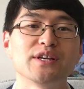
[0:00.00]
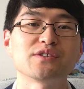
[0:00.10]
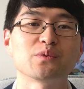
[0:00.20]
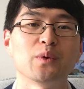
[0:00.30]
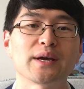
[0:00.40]

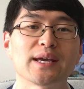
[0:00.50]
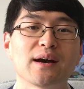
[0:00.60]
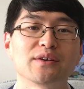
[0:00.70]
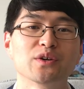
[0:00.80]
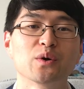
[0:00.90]
to work
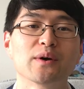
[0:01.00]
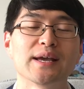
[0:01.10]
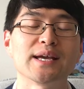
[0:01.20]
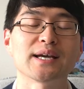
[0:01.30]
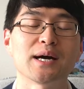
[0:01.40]
out your
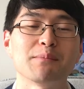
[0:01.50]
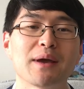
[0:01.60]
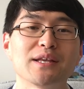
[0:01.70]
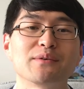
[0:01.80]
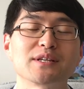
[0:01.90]
income
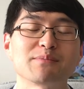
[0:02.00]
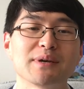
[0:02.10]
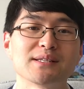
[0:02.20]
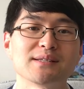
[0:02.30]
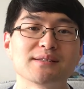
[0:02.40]
and your
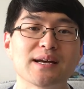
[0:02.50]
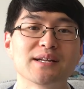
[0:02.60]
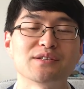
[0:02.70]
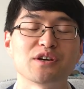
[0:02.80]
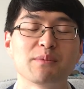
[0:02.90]
expenses and
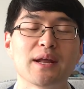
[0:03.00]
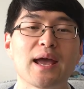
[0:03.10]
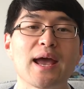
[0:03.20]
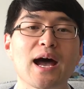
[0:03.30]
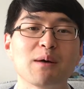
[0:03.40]
determine
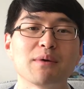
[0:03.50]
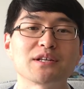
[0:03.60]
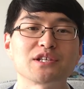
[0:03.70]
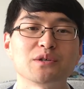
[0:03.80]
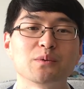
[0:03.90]
how
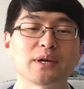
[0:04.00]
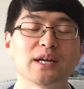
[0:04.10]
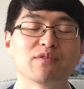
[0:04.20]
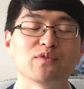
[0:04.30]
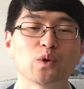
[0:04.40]
much you can
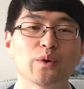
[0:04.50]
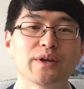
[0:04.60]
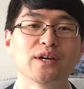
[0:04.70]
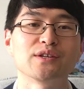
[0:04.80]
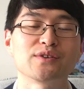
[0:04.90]
afford
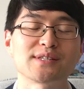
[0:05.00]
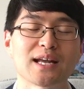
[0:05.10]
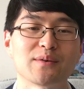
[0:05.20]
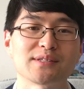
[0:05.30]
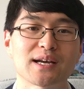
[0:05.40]
to
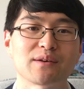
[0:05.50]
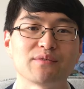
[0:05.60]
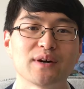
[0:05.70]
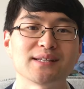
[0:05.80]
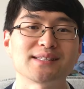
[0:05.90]
salary
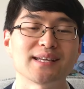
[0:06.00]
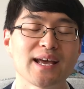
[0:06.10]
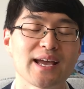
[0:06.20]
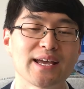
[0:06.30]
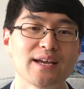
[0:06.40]
sacrifice
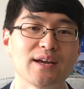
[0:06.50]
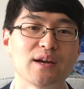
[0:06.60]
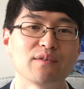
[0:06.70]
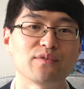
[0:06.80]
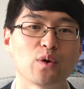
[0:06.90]
today
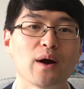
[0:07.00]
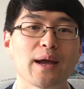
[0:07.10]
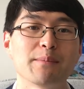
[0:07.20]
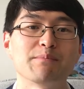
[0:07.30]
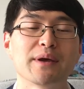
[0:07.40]
for
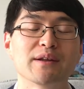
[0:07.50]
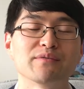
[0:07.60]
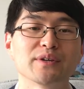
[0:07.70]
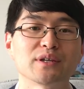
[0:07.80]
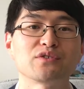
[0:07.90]
a
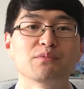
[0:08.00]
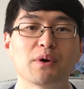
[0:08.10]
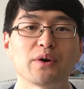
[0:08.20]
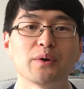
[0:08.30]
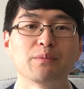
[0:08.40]
benefit
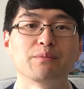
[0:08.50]
tomorrow.